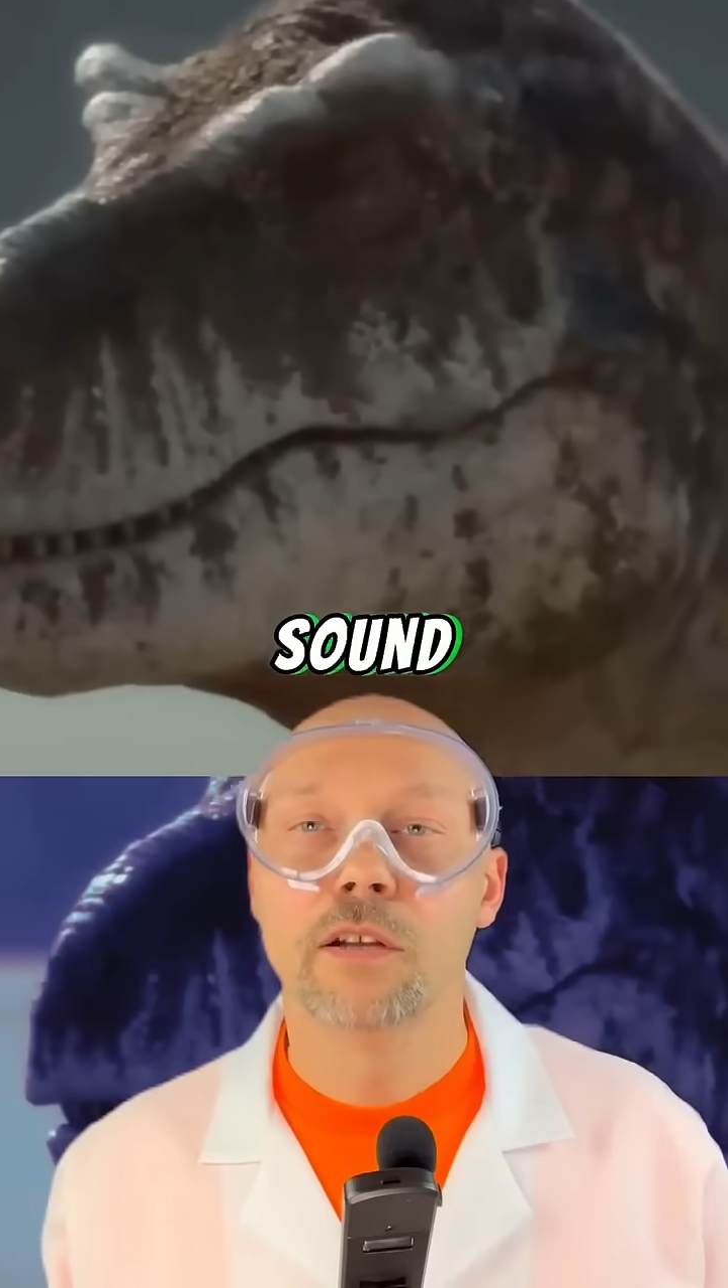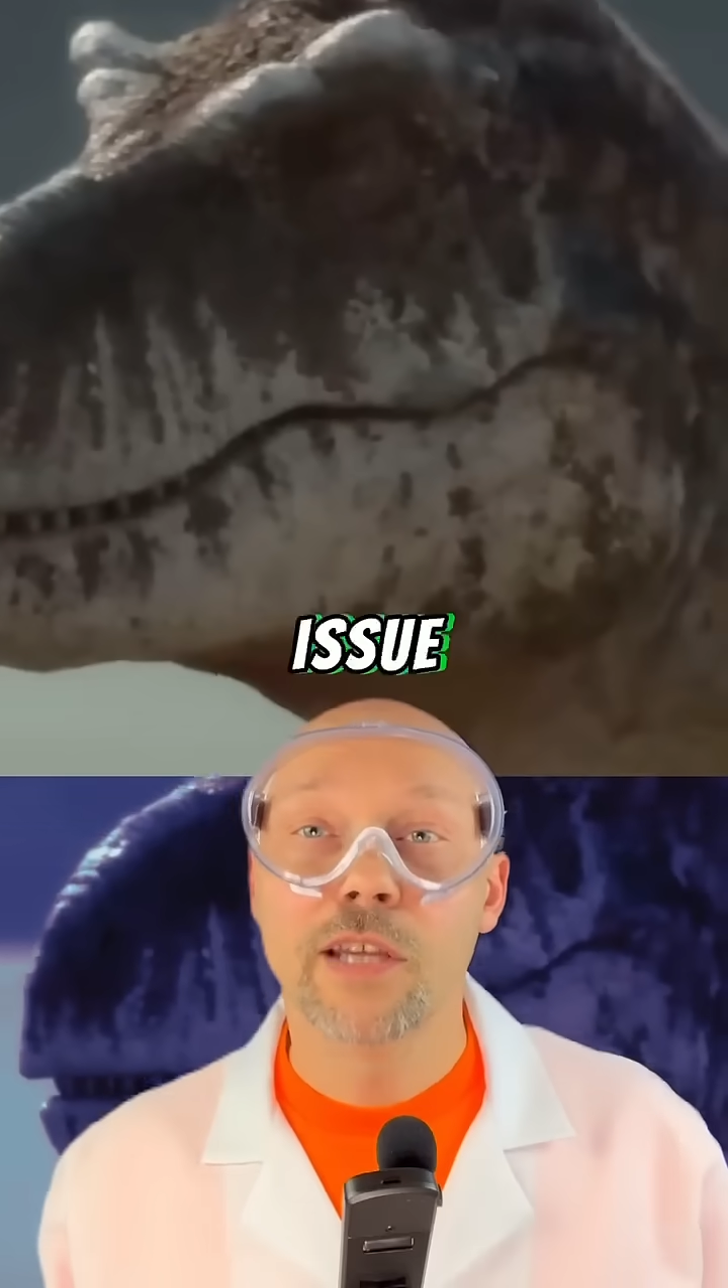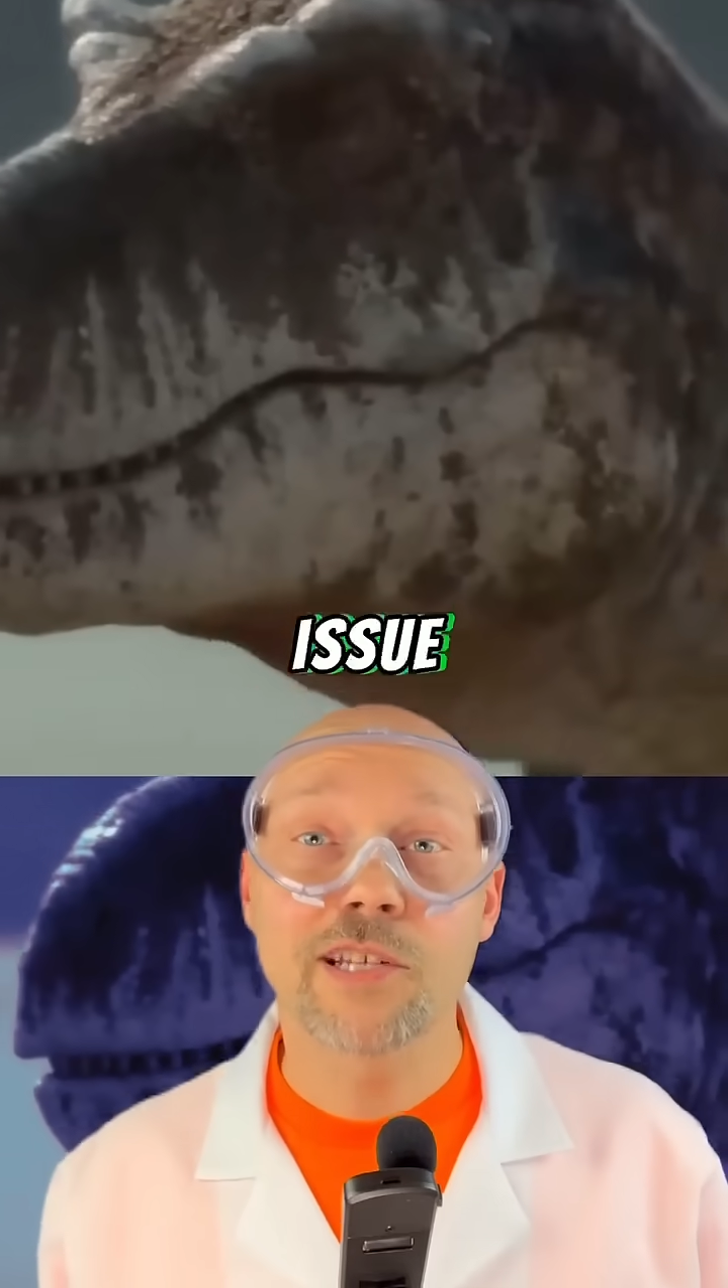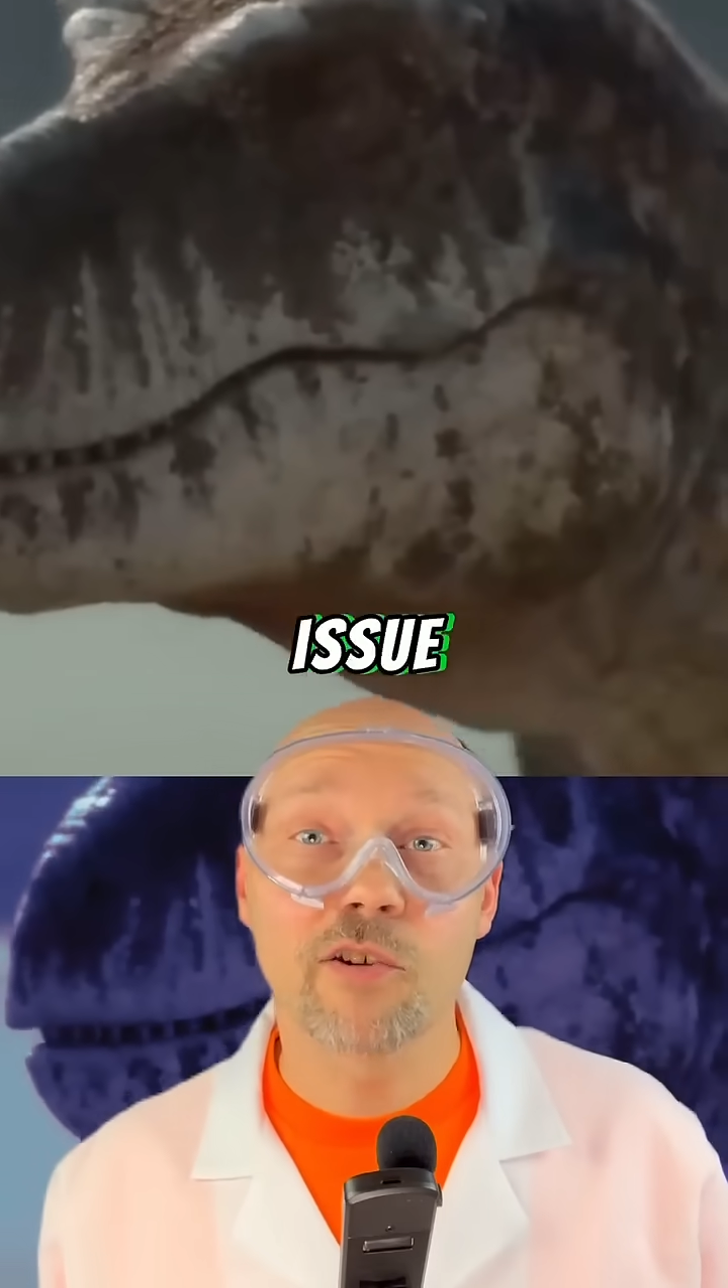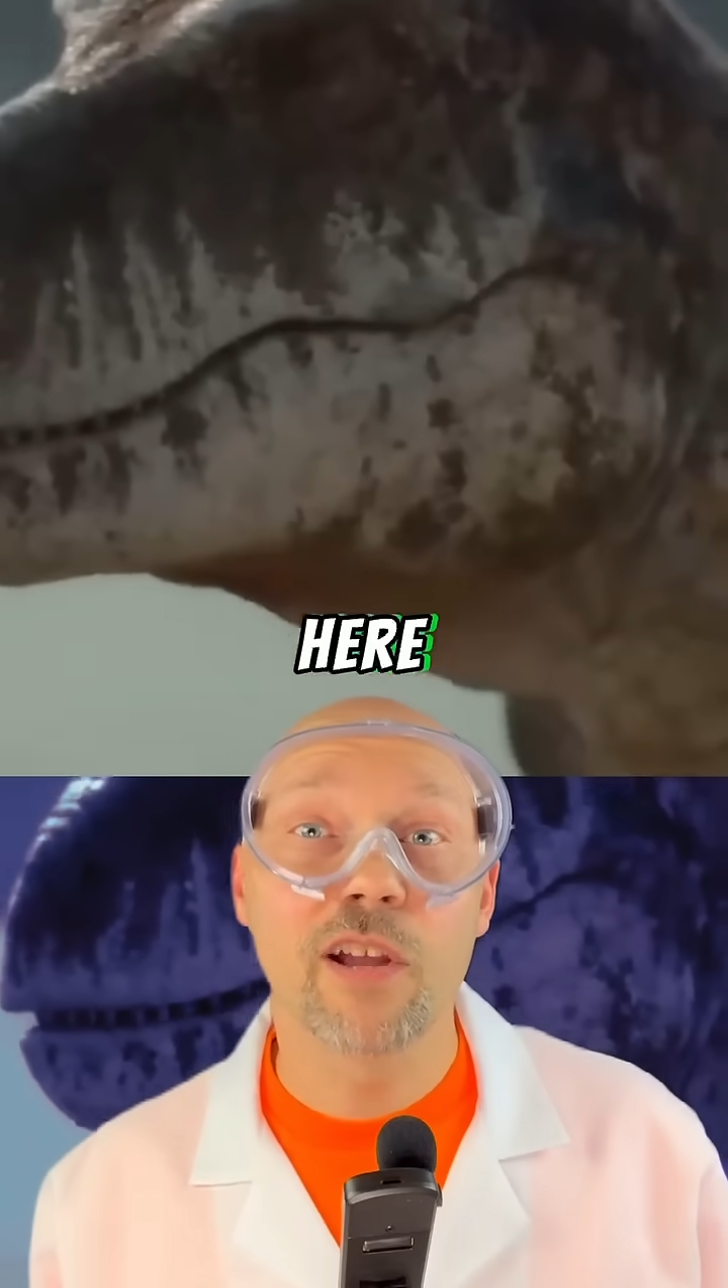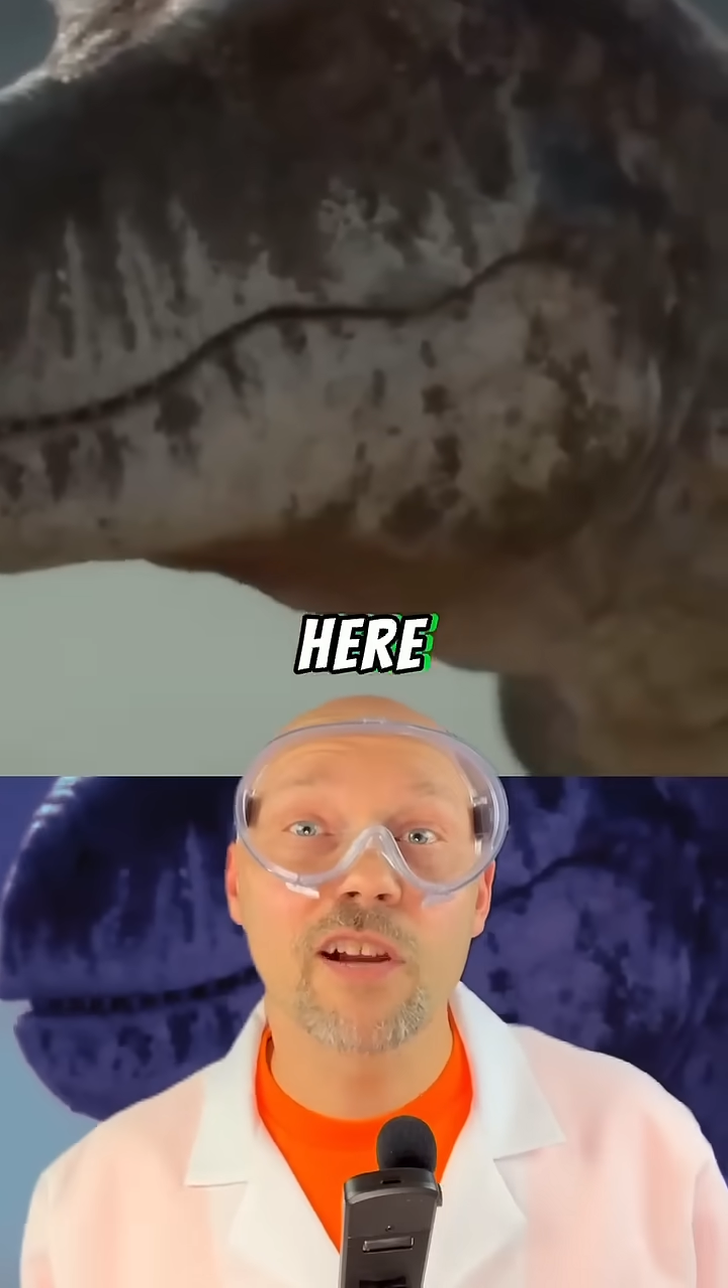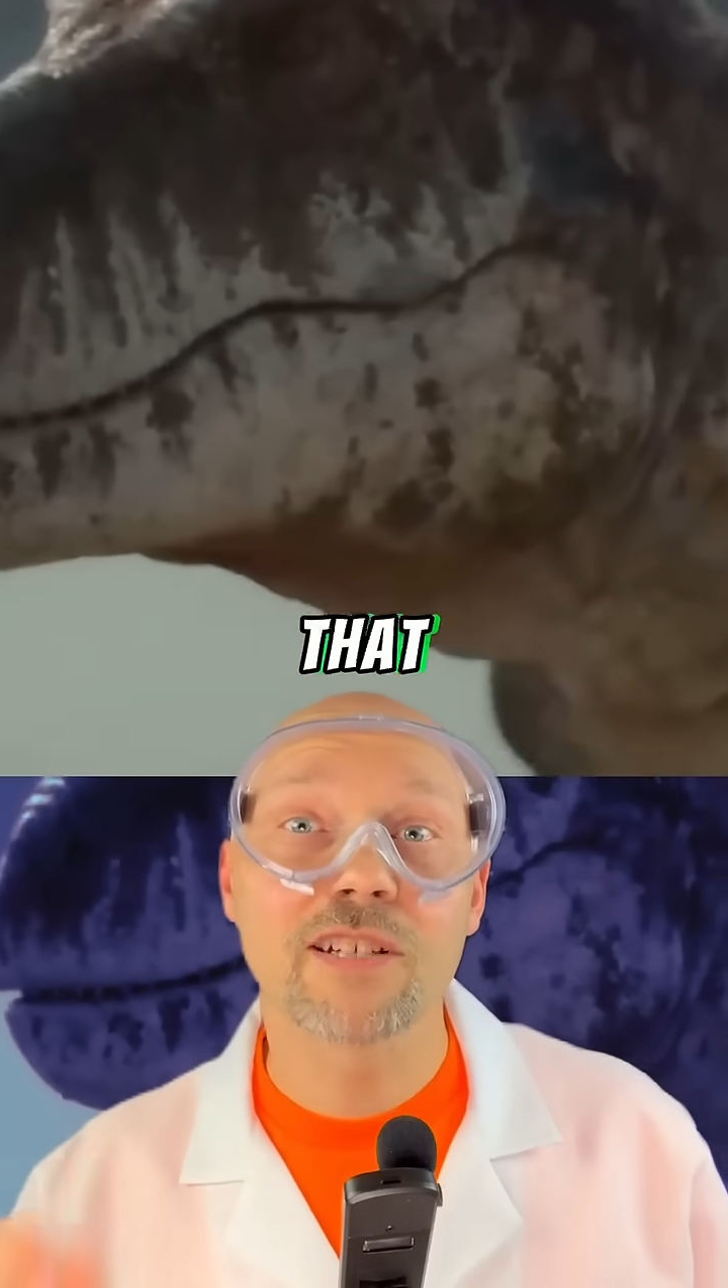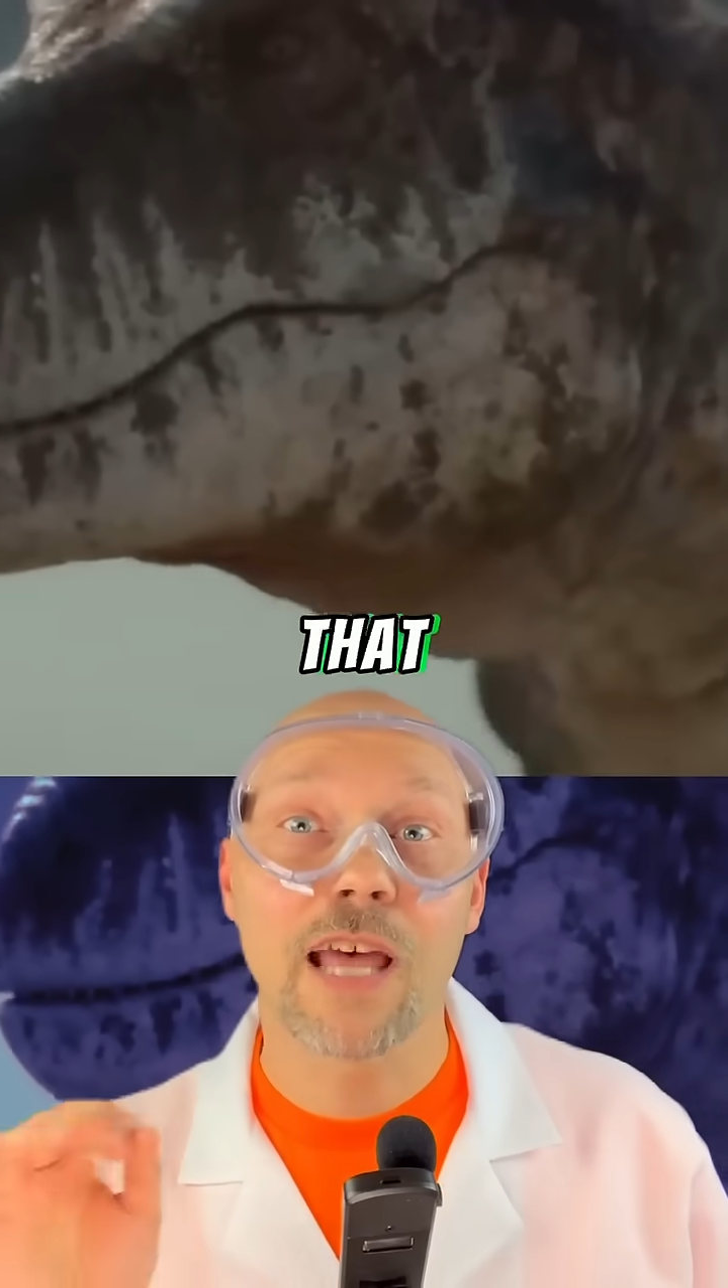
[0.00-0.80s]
The issue here is